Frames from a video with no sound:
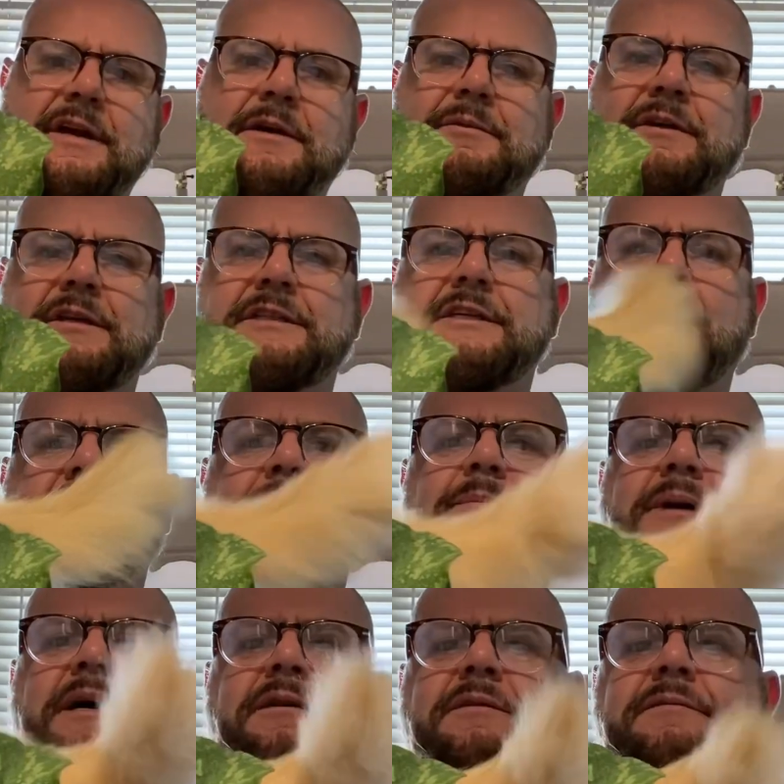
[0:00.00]
I want to talk
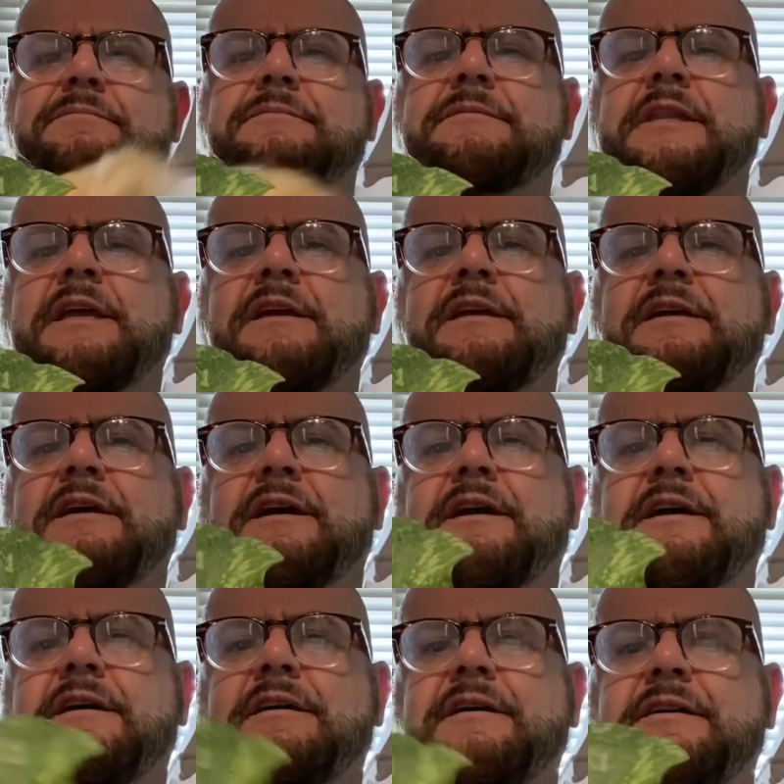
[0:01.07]
about
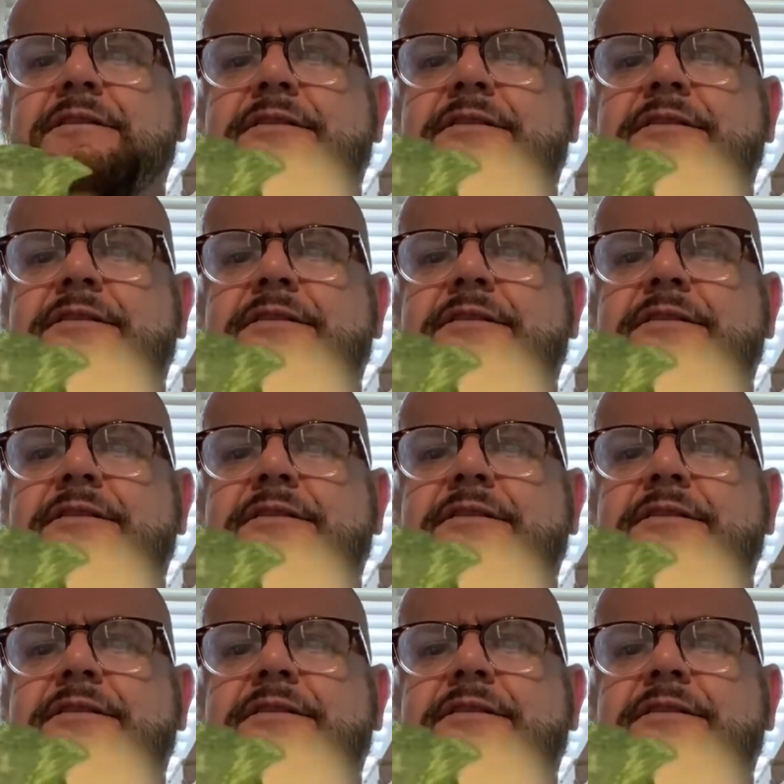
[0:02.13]
is